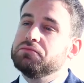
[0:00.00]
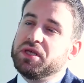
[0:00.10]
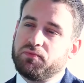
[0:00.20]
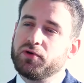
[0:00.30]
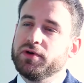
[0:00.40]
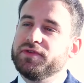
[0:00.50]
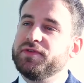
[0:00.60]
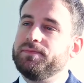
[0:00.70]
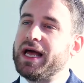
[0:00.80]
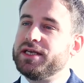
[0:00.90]

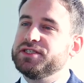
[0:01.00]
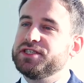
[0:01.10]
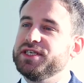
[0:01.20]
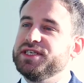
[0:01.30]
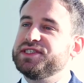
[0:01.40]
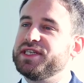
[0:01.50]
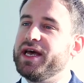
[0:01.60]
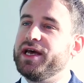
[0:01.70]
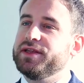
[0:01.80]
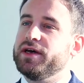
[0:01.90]
improved balance sheets
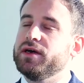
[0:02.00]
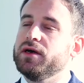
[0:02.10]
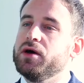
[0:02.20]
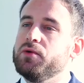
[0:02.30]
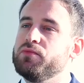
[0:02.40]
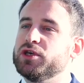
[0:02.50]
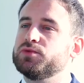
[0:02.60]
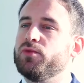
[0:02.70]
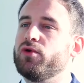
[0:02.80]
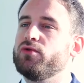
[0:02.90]
and
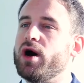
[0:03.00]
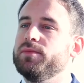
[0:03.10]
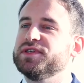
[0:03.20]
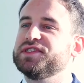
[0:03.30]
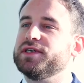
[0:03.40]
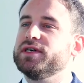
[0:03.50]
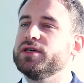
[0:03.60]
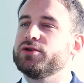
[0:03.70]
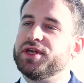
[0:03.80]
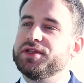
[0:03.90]
much more robust
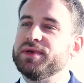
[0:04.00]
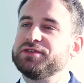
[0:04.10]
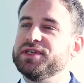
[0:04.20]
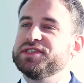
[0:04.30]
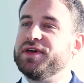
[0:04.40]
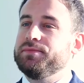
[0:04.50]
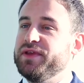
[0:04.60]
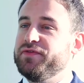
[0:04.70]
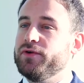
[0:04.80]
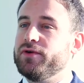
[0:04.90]
credit metrics than
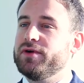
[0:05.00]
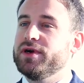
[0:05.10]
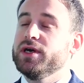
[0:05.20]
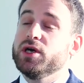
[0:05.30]
before,